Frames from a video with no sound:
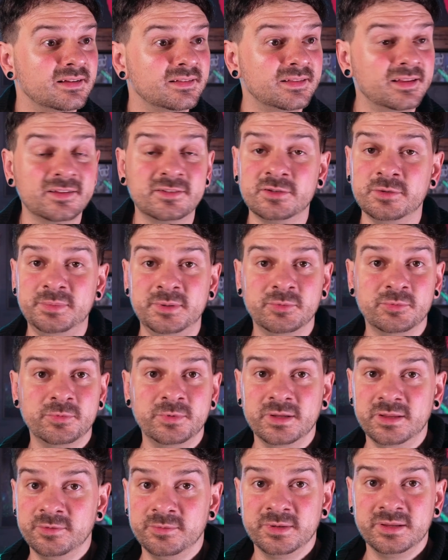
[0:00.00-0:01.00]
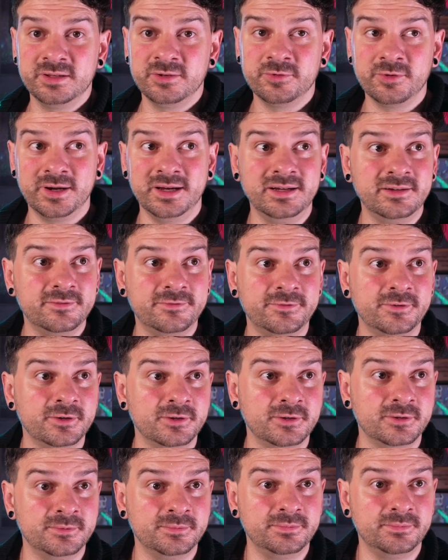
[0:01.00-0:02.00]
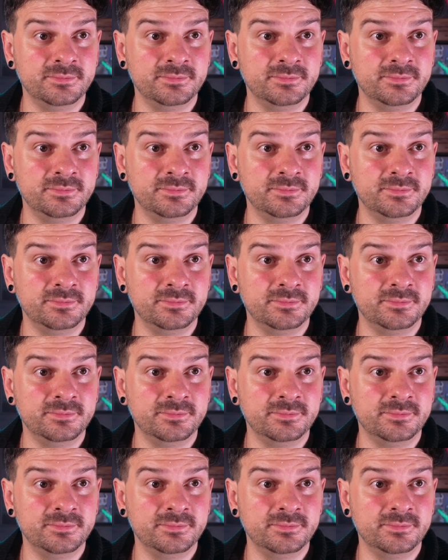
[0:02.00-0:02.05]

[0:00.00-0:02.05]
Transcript: This could be really, really great for,